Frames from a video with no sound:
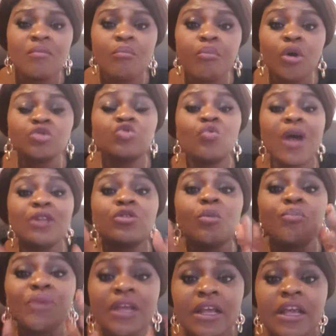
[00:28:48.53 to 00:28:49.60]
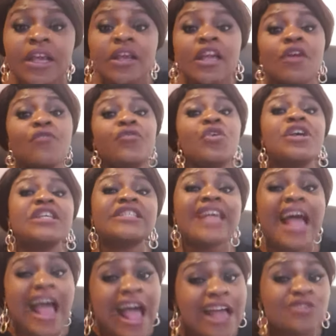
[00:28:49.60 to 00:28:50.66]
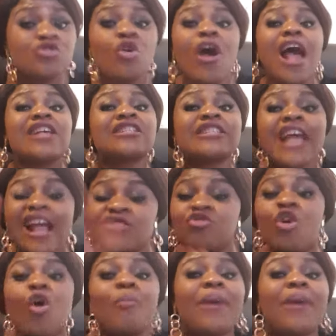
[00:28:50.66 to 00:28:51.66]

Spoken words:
But you want to be even Issa has or outside though,